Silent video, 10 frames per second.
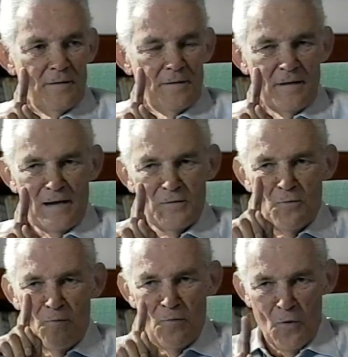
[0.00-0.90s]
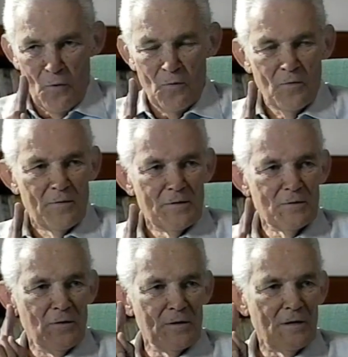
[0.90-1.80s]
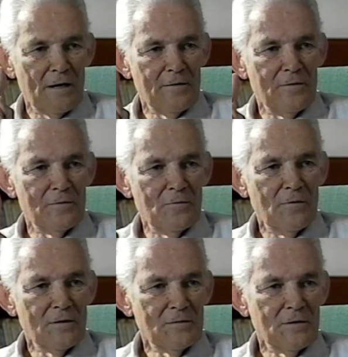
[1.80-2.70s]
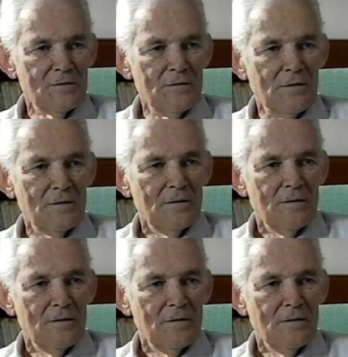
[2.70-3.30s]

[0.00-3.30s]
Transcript: that you know is going to tell you the truth as they see it,